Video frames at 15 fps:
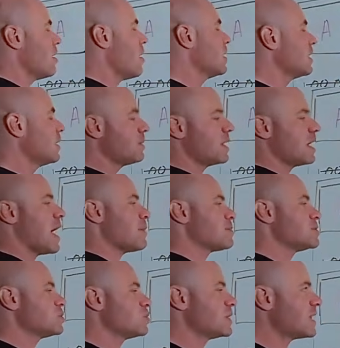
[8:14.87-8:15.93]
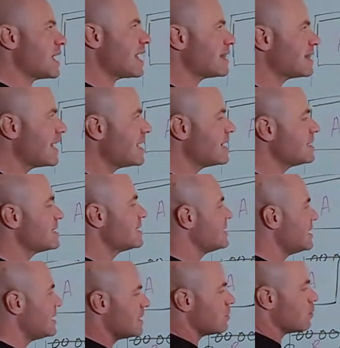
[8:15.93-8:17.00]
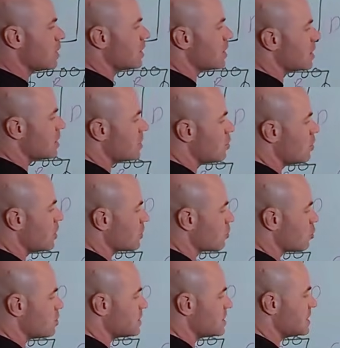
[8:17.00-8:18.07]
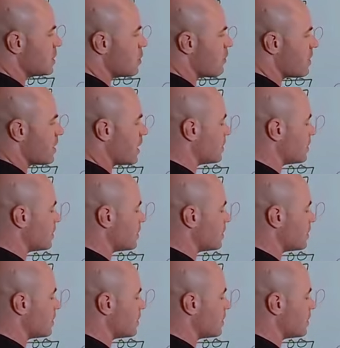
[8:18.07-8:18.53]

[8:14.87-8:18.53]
Unlimited options with that. Then C, what are you gonna do with group C over